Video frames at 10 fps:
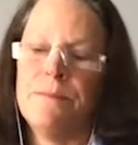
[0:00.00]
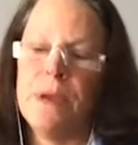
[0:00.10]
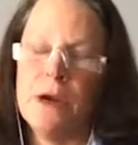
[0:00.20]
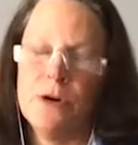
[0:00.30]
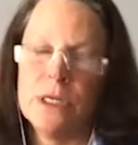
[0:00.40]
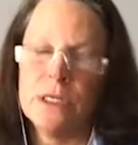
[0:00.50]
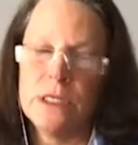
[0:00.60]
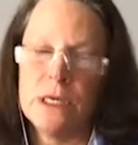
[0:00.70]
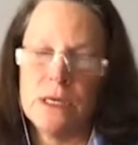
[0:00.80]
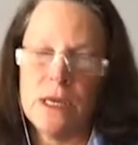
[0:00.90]
parents
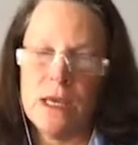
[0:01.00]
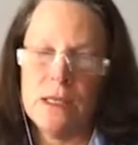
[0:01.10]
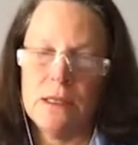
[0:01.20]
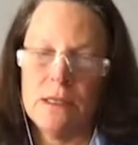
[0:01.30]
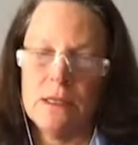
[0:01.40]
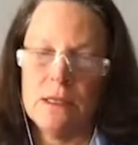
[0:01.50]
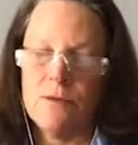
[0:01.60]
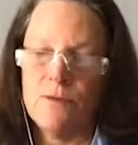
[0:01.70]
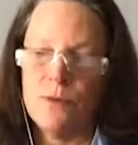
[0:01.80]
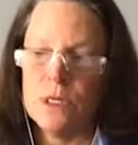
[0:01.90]
and
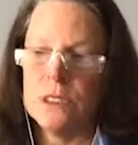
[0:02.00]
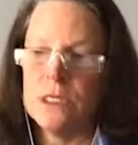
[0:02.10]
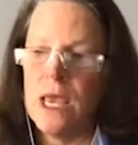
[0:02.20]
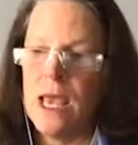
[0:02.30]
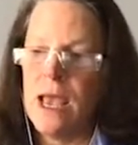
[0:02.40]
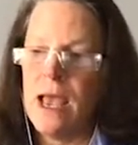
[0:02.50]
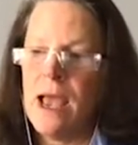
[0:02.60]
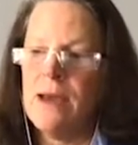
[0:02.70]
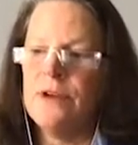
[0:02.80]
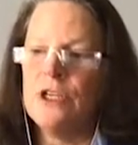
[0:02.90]
loved ones
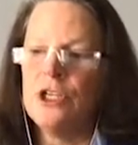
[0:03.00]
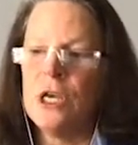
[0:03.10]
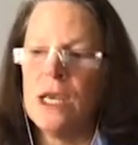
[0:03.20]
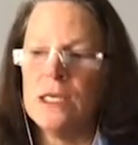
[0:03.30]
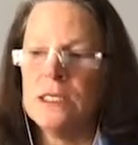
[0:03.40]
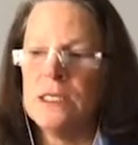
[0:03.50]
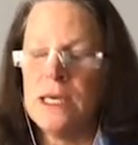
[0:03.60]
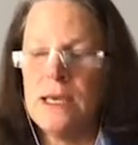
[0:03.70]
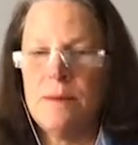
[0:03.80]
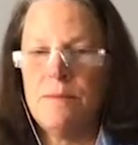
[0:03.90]
have a chance
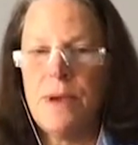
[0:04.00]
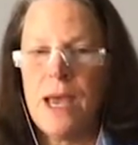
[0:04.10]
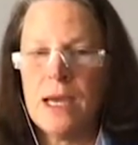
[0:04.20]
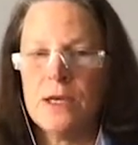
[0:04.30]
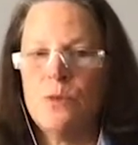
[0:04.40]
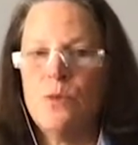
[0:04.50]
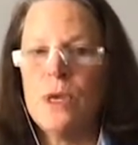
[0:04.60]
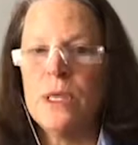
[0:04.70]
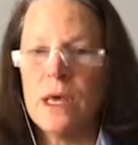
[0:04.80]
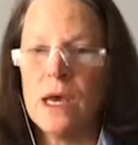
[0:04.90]
to impact
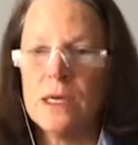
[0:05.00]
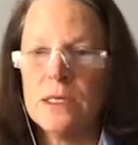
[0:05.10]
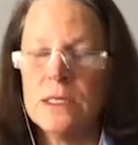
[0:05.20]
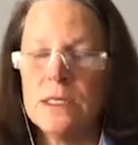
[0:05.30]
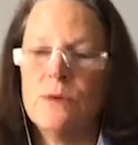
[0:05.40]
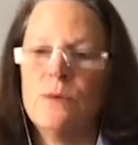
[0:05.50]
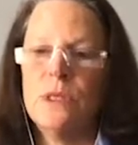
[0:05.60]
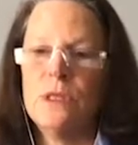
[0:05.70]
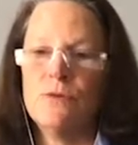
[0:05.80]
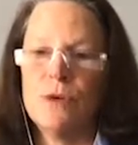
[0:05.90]
with us,
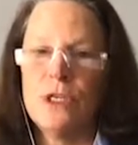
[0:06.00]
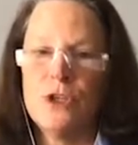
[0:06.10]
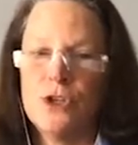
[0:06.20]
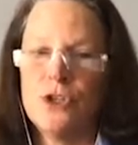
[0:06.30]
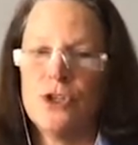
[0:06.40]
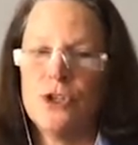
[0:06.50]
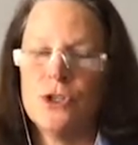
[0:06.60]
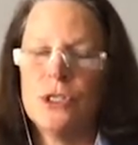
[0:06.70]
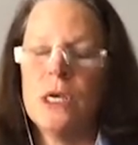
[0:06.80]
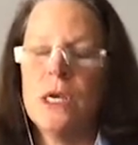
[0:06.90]
with the
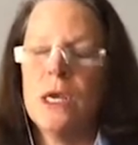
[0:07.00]
researchers,